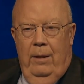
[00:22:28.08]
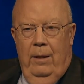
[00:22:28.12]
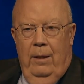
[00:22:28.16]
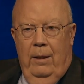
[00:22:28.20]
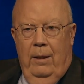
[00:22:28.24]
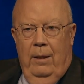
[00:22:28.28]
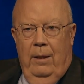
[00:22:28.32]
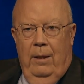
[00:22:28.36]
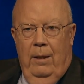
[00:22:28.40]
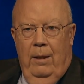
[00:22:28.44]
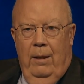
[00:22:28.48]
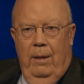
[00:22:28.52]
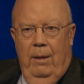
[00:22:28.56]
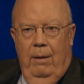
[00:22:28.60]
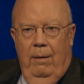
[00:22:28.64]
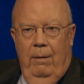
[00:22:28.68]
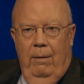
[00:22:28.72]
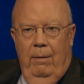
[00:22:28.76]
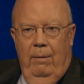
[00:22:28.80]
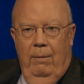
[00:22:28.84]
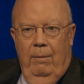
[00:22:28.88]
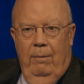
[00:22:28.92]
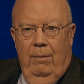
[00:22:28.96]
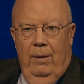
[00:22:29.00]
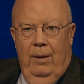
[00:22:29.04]

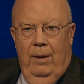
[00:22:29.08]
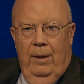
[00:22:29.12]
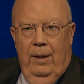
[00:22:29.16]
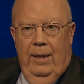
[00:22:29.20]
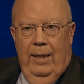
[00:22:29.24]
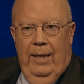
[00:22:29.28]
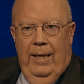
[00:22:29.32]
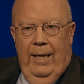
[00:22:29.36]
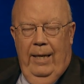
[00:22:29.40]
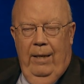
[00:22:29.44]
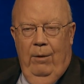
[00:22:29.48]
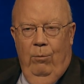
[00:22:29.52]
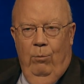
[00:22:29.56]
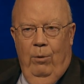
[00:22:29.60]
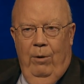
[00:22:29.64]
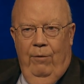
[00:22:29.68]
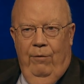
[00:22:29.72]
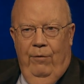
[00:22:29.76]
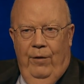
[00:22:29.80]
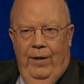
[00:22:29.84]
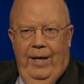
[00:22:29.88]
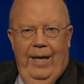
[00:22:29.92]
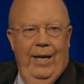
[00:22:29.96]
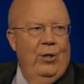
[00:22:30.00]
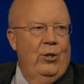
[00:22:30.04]
Uh, again, it was
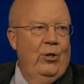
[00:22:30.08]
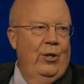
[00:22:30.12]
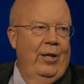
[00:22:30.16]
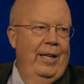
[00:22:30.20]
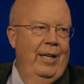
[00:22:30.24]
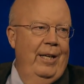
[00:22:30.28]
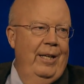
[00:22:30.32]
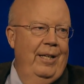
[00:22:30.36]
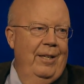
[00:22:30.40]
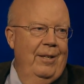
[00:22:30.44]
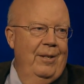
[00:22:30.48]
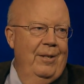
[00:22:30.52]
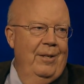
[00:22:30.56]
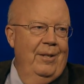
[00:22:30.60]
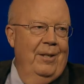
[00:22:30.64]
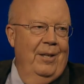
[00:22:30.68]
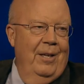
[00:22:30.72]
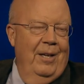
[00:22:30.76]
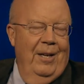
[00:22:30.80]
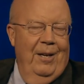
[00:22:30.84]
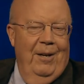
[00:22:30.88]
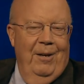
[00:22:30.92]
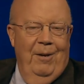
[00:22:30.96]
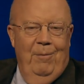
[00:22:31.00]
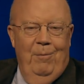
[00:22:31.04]
financially
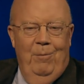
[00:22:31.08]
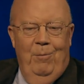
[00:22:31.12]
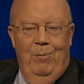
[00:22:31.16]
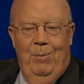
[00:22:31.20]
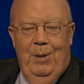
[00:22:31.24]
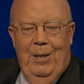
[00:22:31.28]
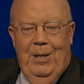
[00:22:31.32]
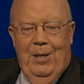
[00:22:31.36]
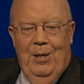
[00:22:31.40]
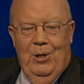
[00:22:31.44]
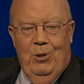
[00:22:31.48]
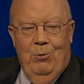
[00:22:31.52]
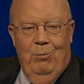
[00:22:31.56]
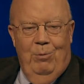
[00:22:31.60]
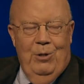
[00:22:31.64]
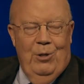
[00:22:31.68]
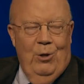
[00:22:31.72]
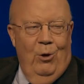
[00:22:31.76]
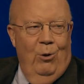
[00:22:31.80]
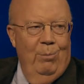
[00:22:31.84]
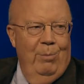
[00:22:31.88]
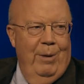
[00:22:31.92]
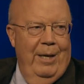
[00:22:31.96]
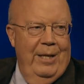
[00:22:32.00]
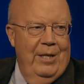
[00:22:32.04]
uh, because it was
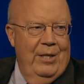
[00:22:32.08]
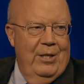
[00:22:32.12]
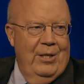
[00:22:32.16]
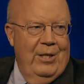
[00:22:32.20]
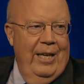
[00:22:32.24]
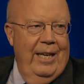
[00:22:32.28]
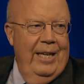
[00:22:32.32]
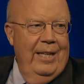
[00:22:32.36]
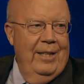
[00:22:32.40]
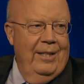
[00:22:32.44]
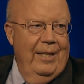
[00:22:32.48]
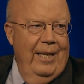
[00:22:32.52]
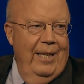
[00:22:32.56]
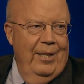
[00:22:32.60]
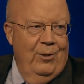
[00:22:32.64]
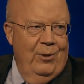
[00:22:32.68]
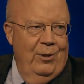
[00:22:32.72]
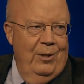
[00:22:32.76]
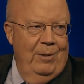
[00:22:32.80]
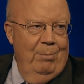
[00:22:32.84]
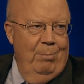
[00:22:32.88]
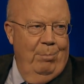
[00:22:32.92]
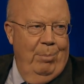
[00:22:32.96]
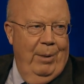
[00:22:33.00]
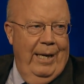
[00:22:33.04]
owned by the state, they
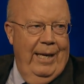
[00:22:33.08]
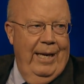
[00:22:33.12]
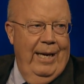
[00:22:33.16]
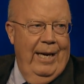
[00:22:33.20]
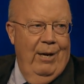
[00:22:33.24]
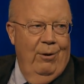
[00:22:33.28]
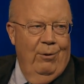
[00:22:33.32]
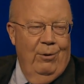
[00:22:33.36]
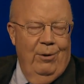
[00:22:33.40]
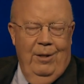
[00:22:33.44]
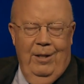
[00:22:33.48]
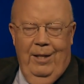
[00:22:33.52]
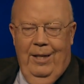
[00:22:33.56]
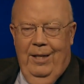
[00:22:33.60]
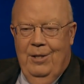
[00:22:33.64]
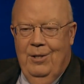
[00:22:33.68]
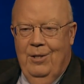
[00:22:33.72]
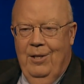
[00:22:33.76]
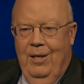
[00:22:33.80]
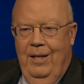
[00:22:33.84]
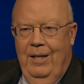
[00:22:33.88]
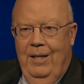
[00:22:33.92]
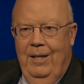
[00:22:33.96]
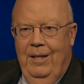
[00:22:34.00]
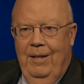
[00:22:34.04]
couldn't pay out, let's
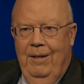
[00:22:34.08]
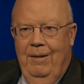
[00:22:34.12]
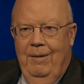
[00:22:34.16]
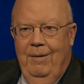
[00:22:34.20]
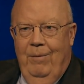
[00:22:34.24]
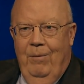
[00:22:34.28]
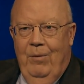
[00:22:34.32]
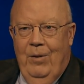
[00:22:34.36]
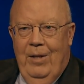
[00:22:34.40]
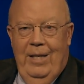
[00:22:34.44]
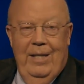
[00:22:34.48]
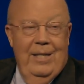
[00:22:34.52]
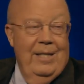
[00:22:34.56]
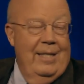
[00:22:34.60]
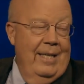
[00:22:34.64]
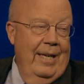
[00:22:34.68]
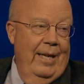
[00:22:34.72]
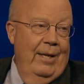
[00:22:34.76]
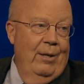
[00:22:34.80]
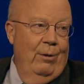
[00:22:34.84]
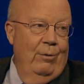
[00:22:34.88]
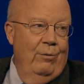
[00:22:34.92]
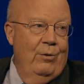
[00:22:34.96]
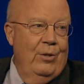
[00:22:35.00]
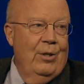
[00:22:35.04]
say, uh,
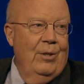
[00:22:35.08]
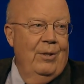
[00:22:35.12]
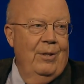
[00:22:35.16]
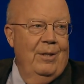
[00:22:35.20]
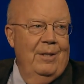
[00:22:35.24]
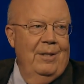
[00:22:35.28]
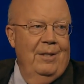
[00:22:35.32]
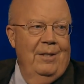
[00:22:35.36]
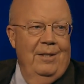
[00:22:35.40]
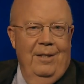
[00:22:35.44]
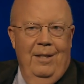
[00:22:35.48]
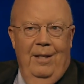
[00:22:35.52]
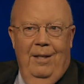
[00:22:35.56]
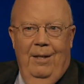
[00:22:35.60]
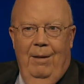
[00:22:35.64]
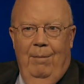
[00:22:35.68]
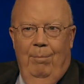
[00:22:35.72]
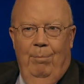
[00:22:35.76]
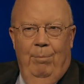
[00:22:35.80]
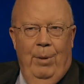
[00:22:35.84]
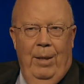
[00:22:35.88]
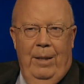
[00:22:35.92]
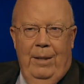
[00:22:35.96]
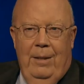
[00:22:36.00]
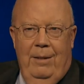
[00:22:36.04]
incentives. Um,
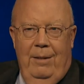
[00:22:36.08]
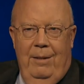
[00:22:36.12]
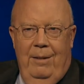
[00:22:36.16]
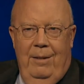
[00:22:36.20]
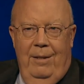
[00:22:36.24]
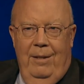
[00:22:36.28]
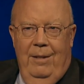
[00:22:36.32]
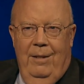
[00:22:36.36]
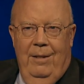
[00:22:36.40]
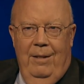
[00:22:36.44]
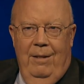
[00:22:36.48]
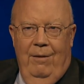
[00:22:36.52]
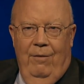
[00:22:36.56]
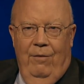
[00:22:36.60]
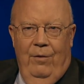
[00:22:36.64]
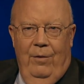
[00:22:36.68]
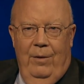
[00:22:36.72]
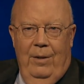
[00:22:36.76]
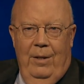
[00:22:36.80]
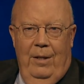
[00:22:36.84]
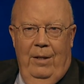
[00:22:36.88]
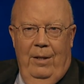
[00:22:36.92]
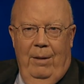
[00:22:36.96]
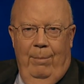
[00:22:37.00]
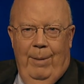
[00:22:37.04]
but uh,
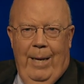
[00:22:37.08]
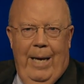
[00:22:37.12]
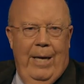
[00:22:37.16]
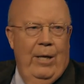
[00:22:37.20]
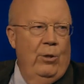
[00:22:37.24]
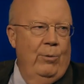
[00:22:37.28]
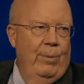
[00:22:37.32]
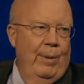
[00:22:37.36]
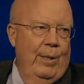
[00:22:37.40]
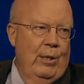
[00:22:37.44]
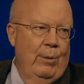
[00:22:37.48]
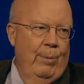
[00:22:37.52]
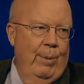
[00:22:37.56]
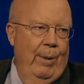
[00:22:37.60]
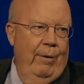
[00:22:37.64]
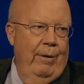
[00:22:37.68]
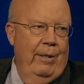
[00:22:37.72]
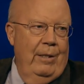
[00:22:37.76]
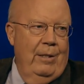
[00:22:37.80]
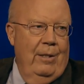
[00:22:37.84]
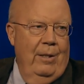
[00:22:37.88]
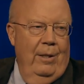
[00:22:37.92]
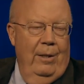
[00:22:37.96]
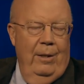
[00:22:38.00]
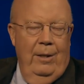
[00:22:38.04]
the management
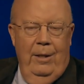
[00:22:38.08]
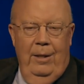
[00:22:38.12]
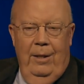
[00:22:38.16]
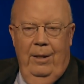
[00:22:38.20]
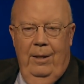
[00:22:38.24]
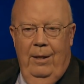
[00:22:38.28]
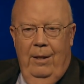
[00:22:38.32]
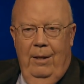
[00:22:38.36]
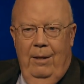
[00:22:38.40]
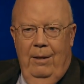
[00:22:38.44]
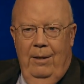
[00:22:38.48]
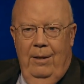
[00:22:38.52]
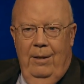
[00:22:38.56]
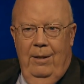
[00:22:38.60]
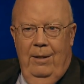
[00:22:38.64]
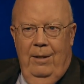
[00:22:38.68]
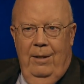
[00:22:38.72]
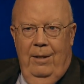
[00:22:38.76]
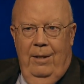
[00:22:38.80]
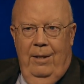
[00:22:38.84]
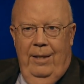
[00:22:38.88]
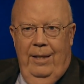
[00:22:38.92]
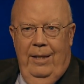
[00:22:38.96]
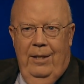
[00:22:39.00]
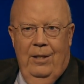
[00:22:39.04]
experience and the uh,
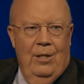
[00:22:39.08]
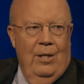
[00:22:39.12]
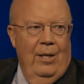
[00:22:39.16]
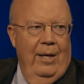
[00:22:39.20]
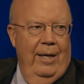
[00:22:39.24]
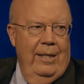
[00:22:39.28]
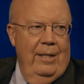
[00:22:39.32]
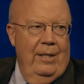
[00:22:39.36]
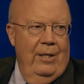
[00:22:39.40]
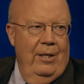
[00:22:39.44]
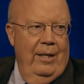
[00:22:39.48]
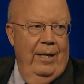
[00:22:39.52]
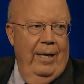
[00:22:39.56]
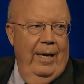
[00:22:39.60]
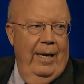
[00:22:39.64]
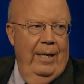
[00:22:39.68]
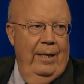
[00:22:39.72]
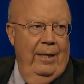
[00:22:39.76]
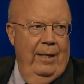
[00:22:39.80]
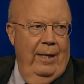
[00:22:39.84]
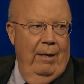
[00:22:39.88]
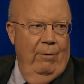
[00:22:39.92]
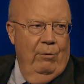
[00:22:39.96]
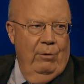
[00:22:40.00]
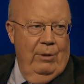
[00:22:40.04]
uh, insights you gained,
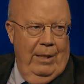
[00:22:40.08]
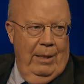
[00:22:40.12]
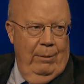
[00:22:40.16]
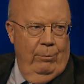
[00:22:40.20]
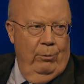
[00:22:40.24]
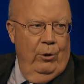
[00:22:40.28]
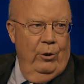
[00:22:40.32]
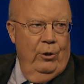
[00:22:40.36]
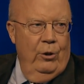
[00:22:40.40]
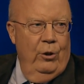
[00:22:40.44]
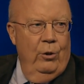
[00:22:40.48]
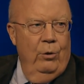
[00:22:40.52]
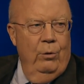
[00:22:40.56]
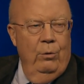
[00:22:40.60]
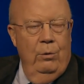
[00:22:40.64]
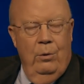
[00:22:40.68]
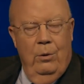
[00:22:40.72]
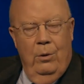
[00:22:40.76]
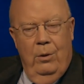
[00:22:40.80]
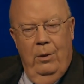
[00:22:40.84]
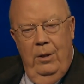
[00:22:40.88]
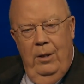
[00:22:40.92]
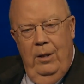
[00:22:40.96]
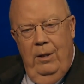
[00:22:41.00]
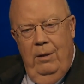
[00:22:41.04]
and I was able to use
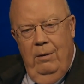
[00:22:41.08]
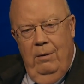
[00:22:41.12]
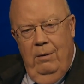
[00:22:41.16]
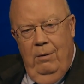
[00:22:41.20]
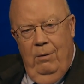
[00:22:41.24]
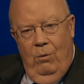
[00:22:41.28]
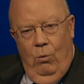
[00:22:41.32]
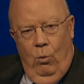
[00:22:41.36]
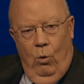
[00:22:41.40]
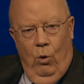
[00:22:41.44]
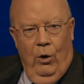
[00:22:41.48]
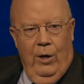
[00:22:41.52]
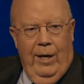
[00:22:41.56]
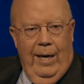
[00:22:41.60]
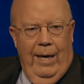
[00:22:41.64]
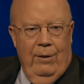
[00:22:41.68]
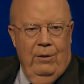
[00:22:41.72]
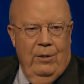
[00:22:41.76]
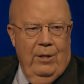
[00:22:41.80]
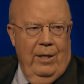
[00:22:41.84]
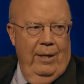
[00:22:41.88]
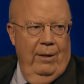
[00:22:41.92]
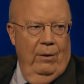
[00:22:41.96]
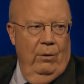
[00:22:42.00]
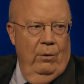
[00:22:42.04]
the workout
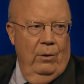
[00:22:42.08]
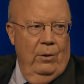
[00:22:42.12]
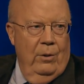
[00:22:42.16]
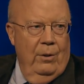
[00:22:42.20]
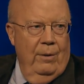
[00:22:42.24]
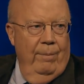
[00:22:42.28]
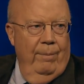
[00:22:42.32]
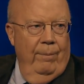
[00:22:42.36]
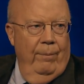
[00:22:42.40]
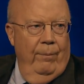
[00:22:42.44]
skills